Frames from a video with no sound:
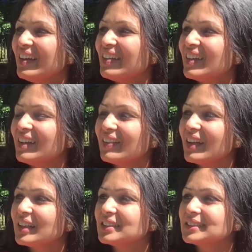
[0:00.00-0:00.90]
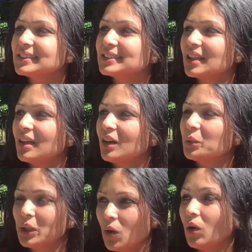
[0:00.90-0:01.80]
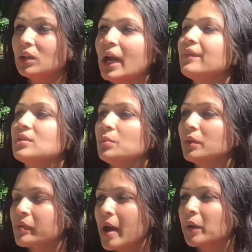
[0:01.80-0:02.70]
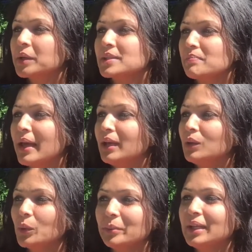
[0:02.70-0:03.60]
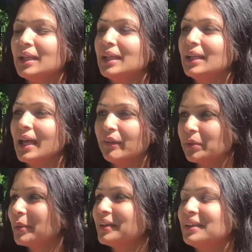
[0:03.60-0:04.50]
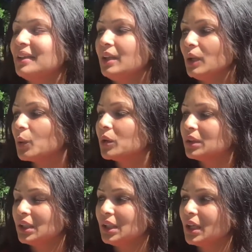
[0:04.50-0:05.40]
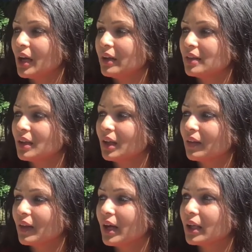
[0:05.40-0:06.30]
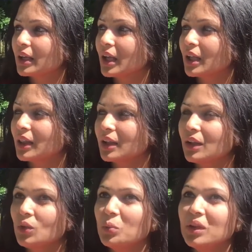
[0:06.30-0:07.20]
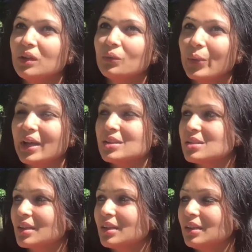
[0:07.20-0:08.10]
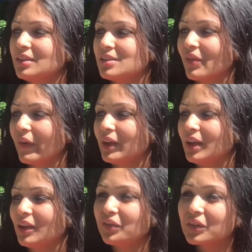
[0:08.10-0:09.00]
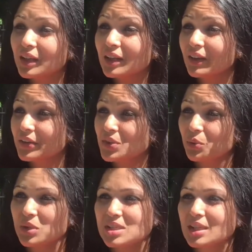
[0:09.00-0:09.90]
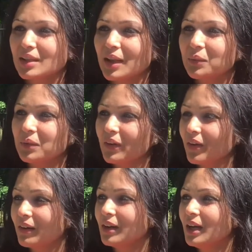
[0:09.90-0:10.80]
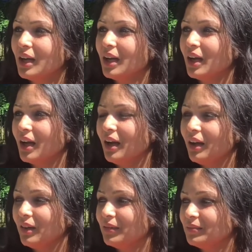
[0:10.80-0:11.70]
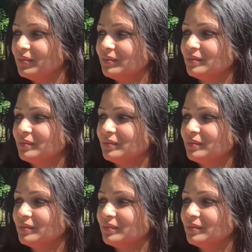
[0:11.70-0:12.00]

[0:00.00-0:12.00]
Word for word: I think that it's, uh, we all have superpowers, men, women, everybody equally. I think that the human race is very gifted. There's a reason that we are um,